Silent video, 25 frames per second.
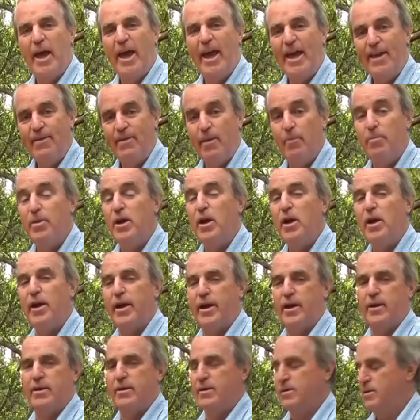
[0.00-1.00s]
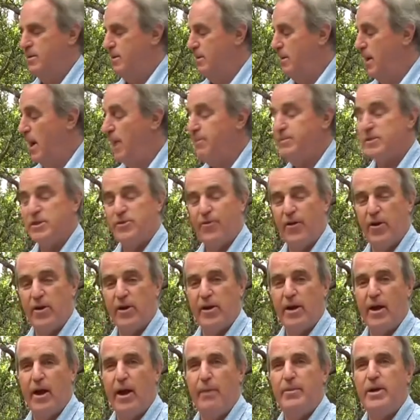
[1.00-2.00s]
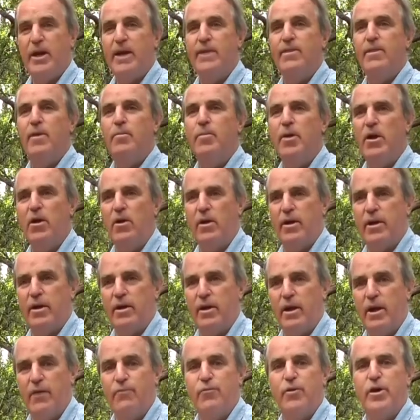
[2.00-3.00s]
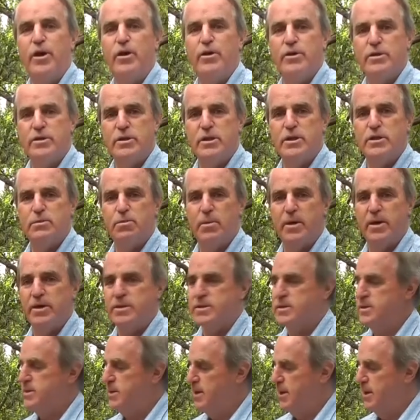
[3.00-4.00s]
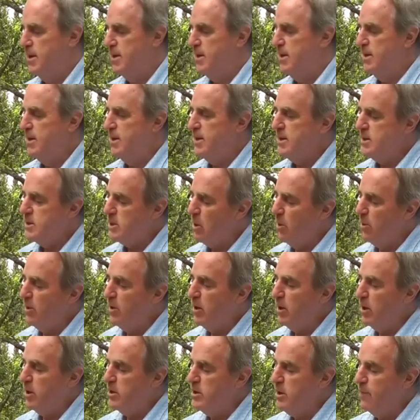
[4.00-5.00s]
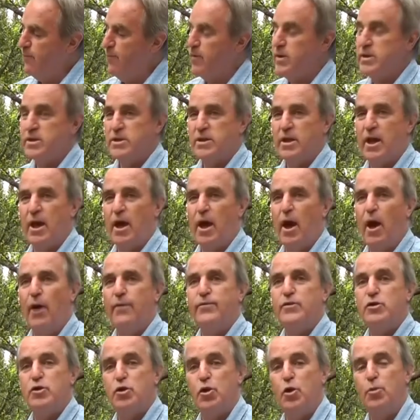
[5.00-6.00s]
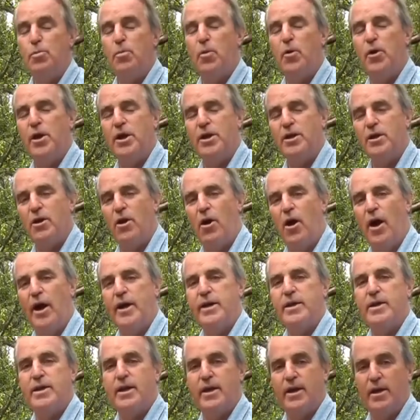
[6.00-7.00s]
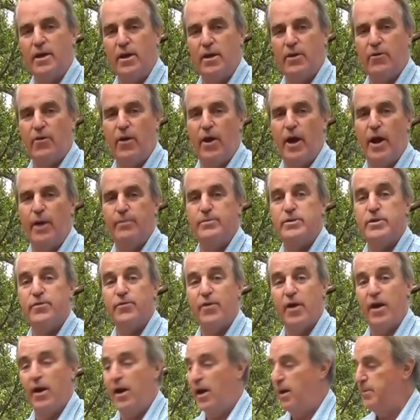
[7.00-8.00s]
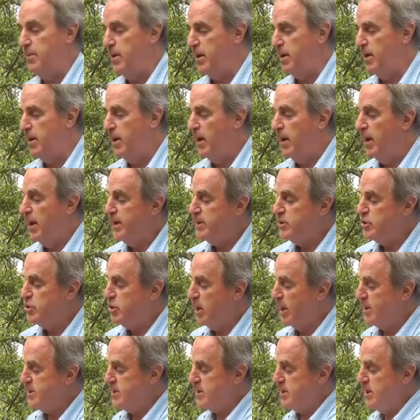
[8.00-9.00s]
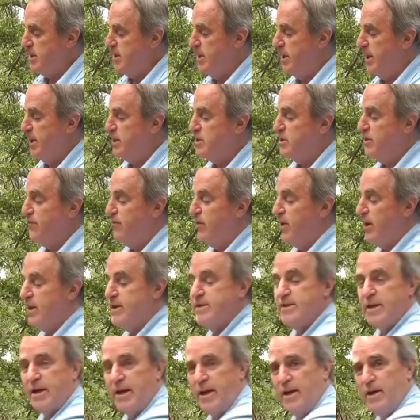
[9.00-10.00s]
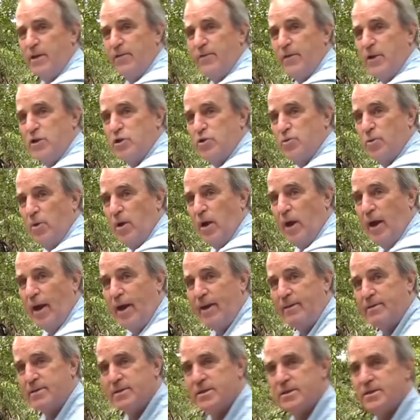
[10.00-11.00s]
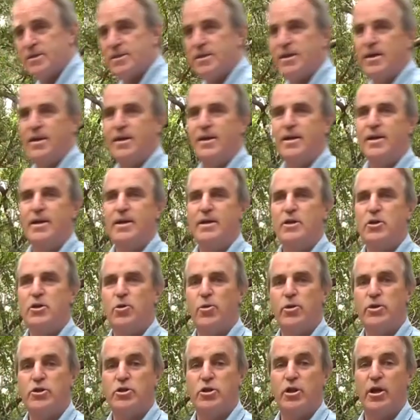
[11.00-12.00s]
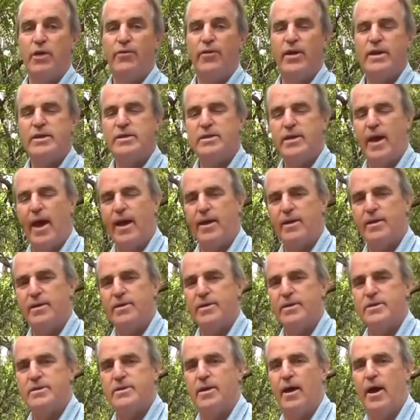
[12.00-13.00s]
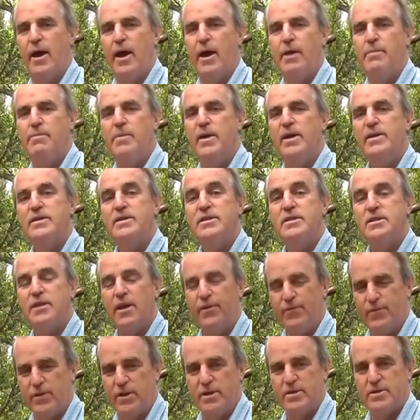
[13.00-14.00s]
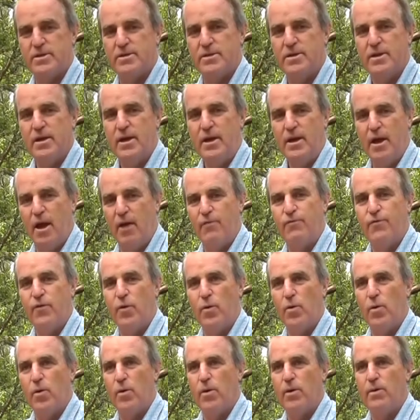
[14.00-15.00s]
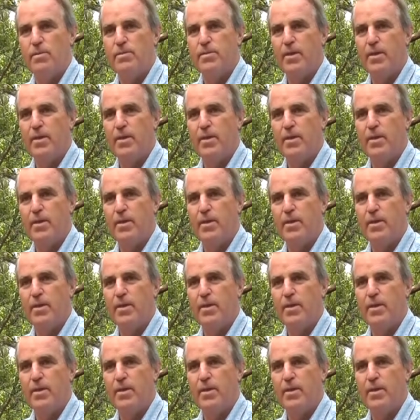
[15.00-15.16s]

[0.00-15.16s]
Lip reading: in the building, atmospheric carbon in the building, if we use this piece. So we've got a difference there of 2.9 kilograms of carbon just in each of these individual lengths to achieve exactly the same stiffness in our floor.